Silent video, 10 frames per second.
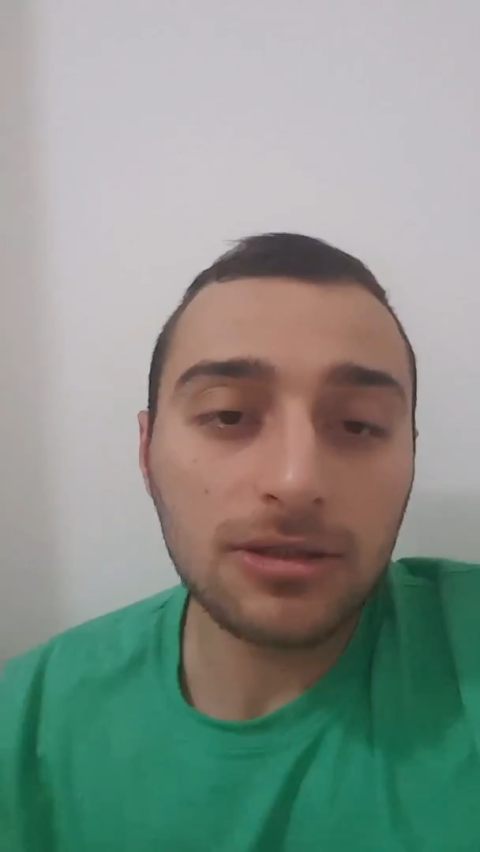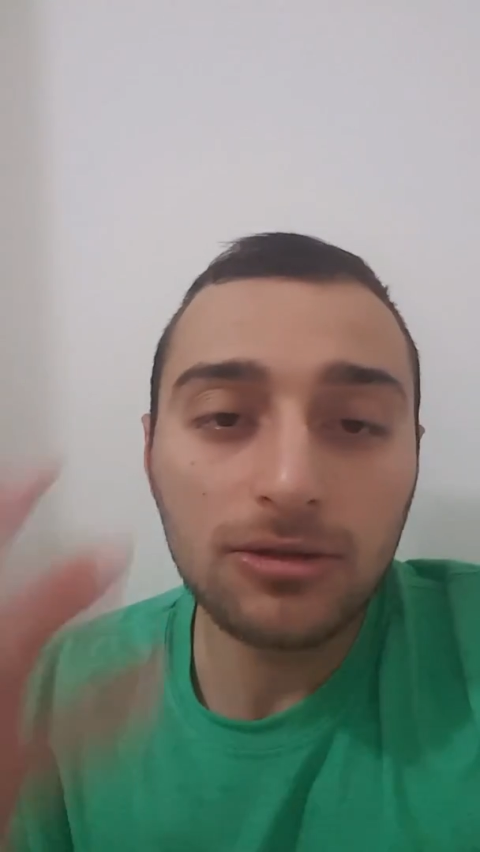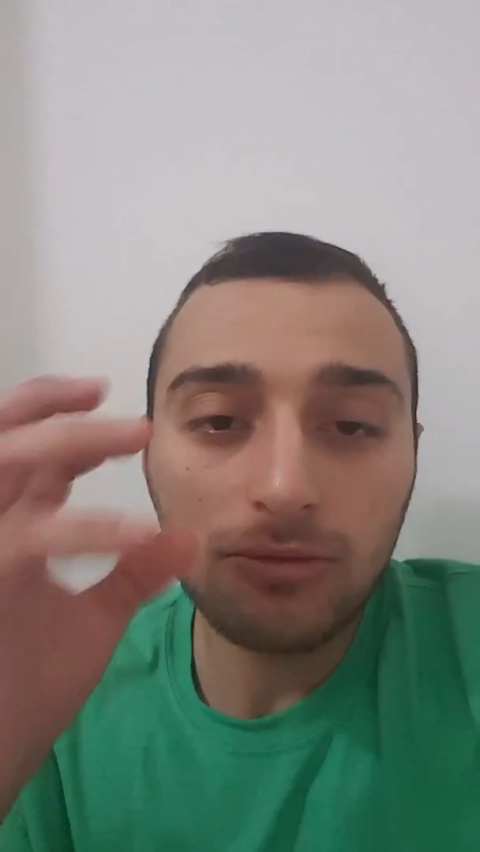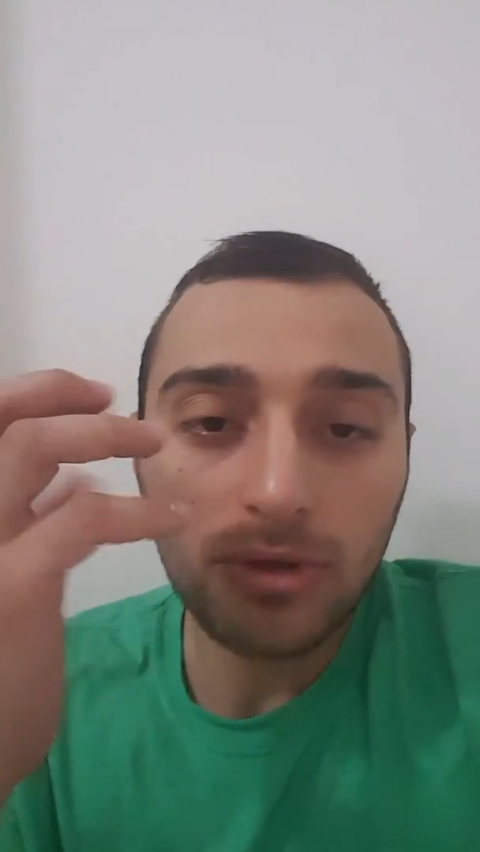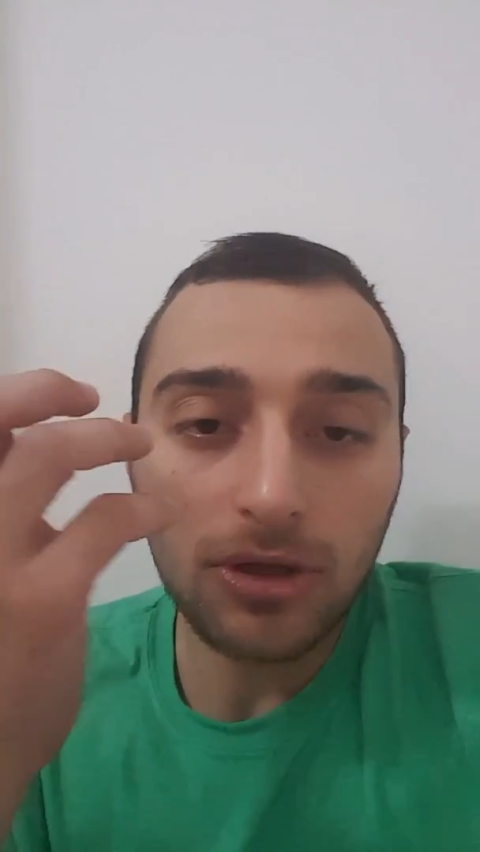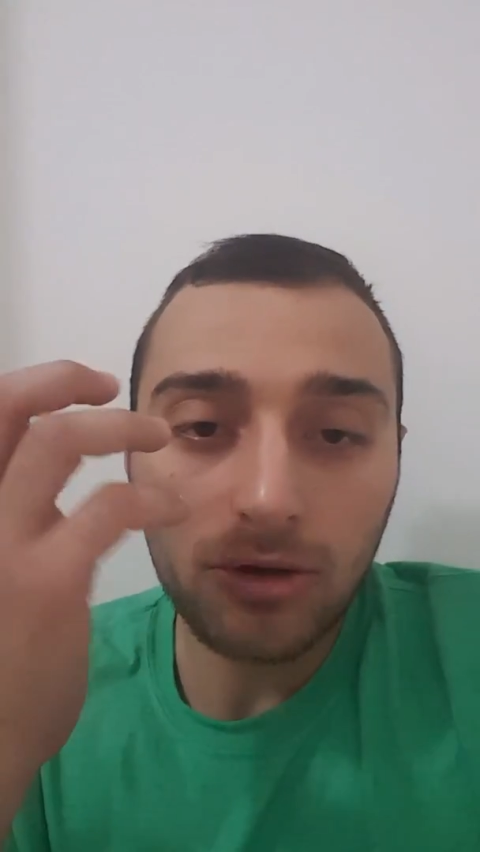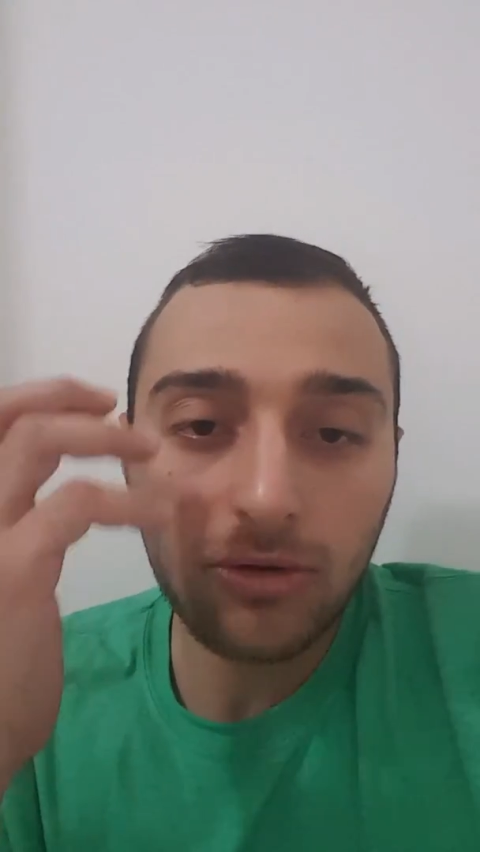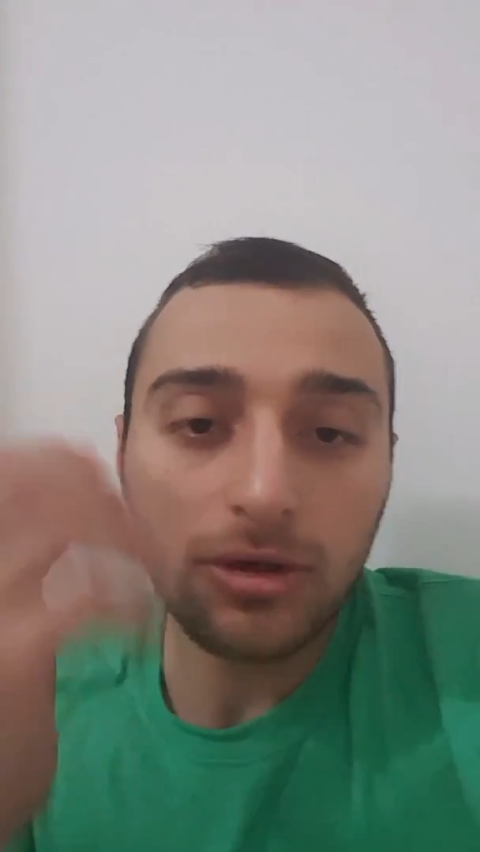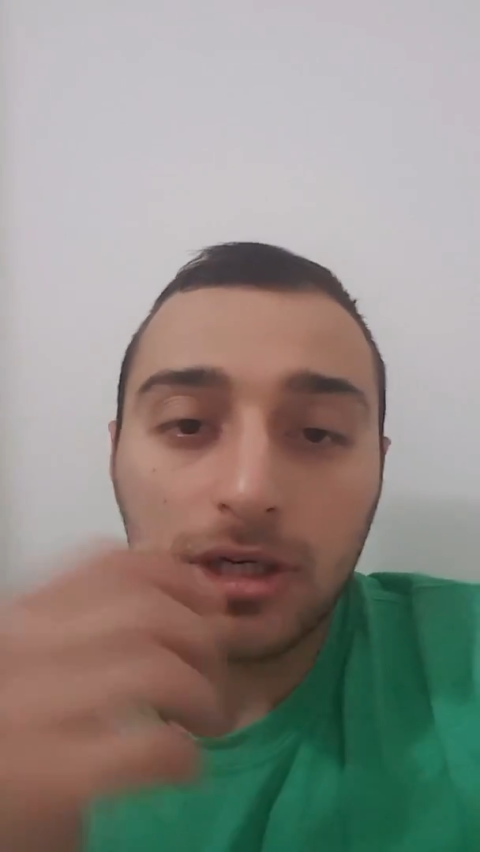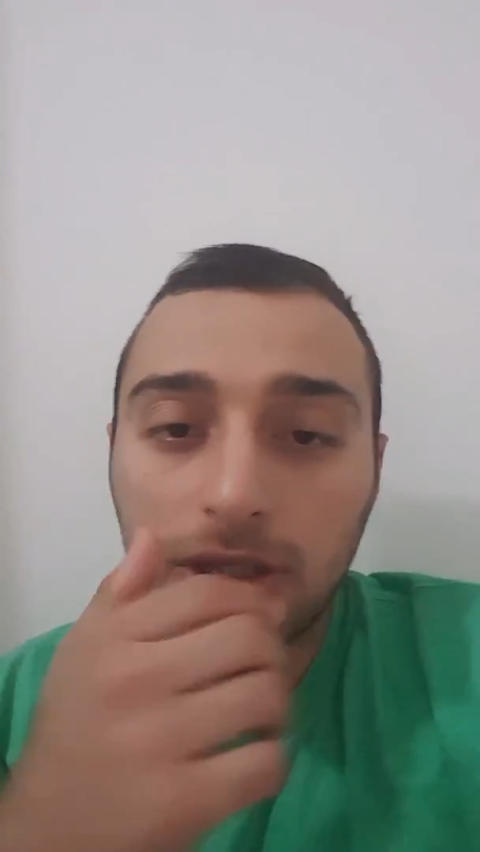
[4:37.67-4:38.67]
to do with the
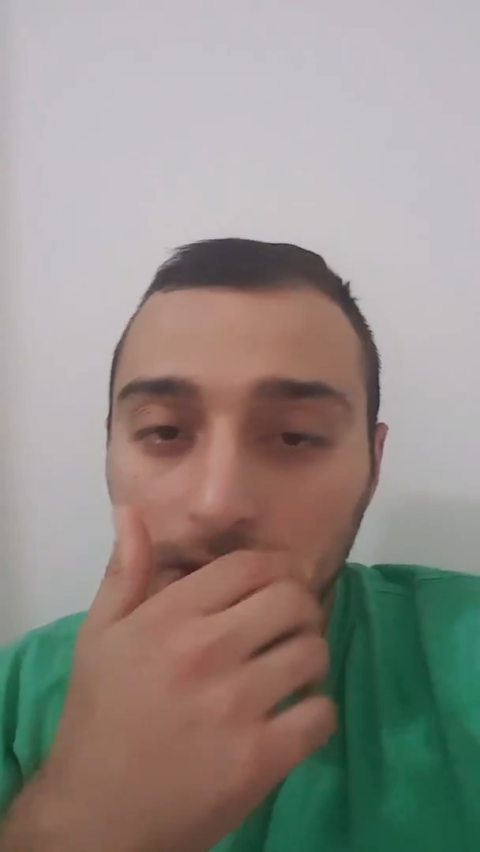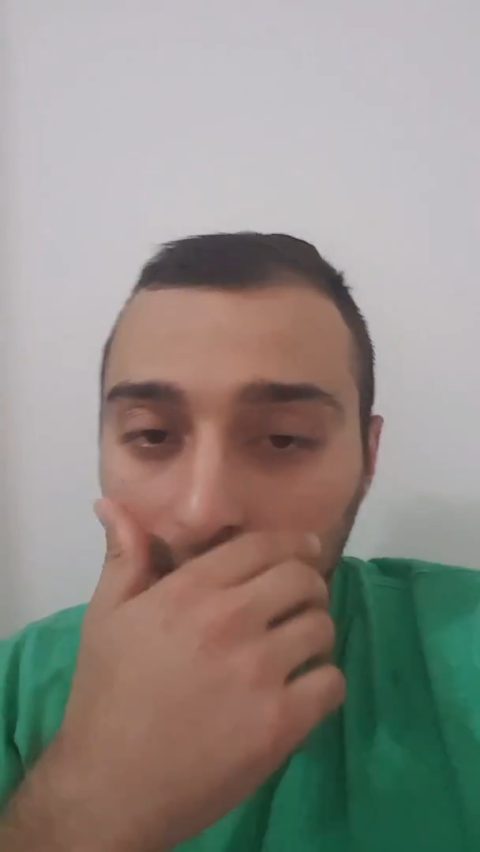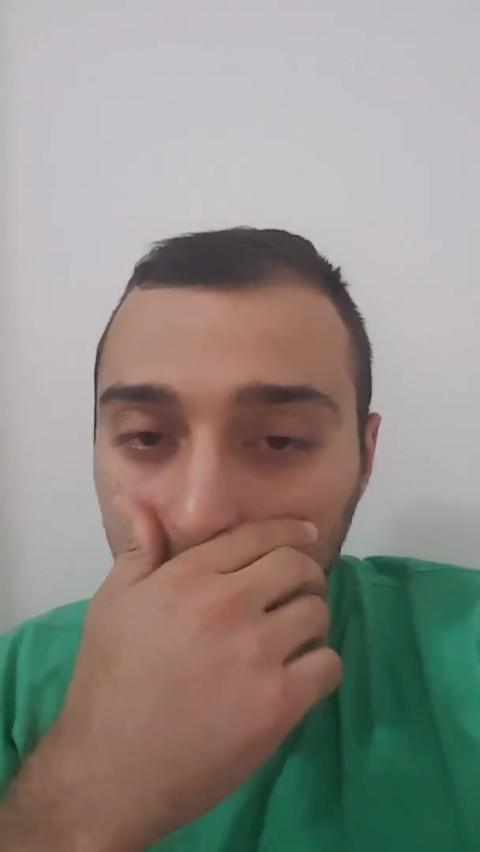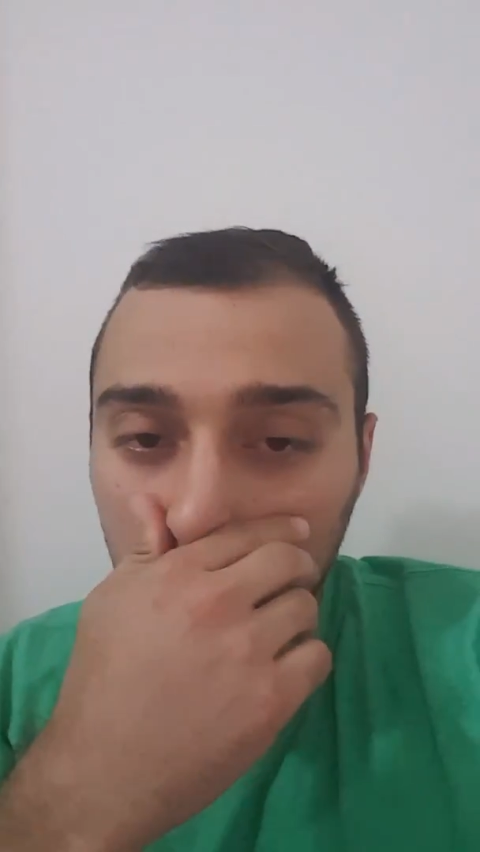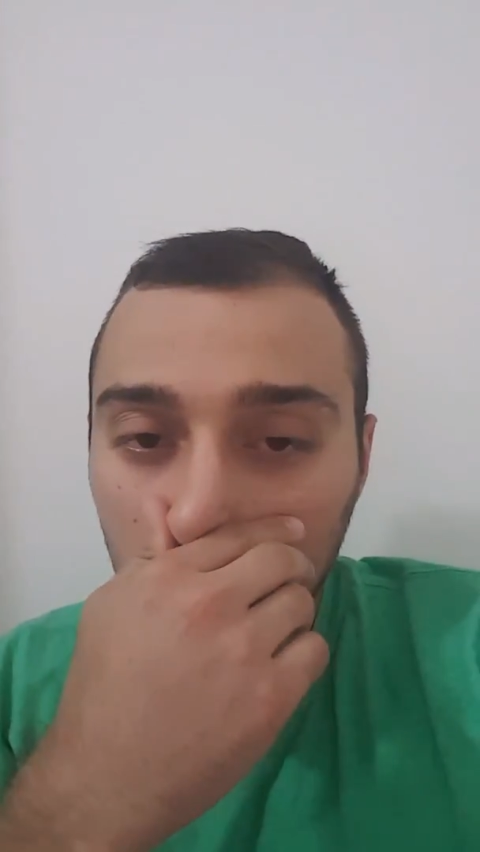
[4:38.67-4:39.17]
cornea,